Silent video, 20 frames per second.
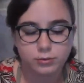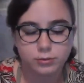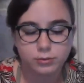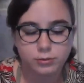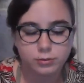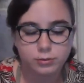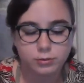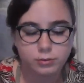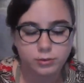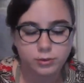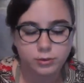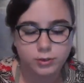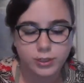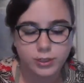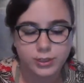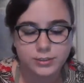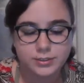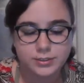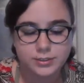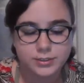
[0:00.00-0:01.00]
Do the
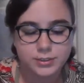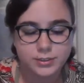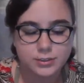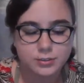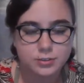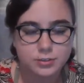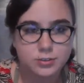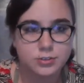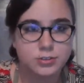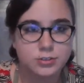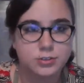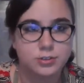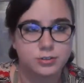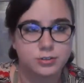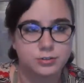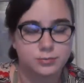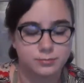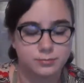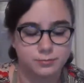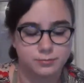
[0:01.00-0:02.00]
last stitch.
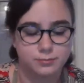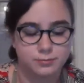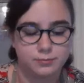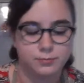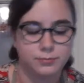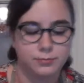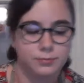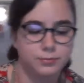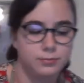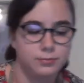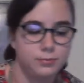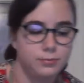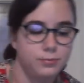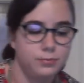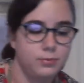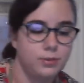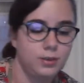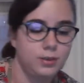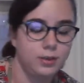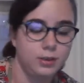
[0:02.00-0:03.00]

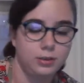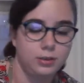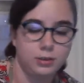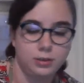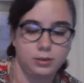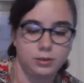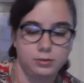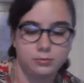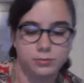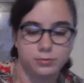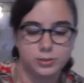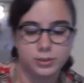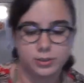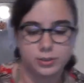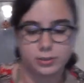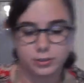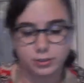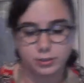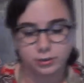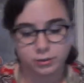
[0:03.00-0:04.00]
And we're
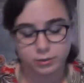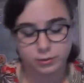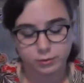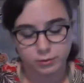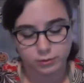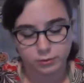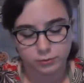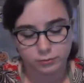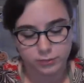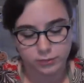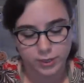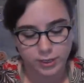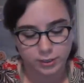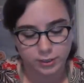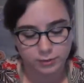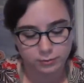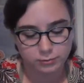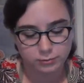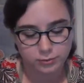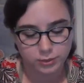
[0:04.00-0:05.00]
on our third
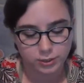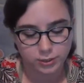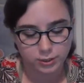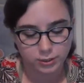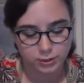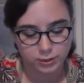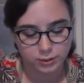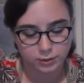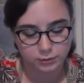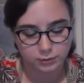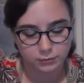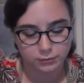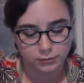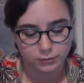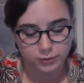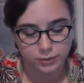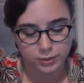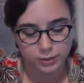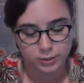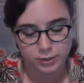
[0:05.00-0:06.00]
round of
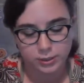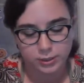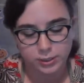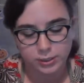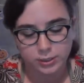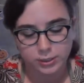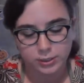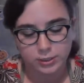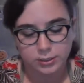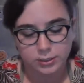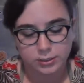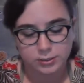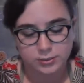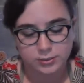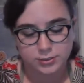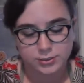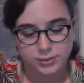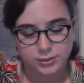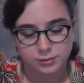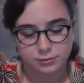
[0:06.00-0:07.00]

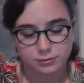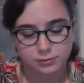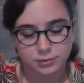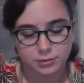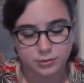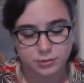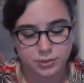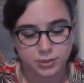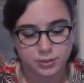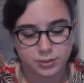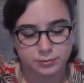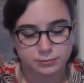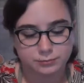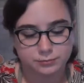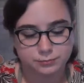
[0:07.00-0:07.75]
single crochet.